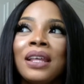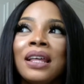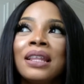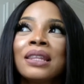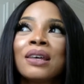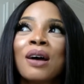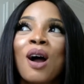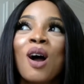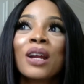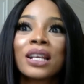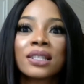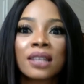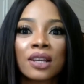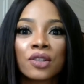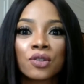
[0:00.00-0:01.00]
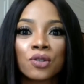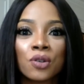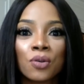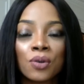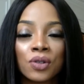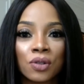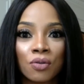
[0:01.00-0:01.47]
the hardest thing to
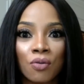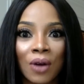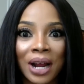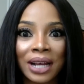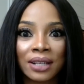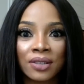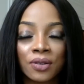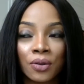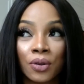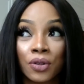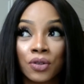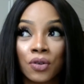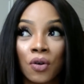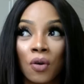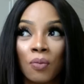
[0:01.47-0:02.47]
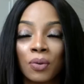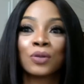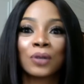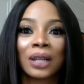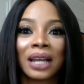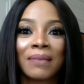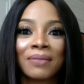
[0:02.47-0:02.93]
do is to rise to the top or to
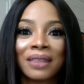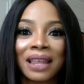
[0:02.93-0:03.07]
climb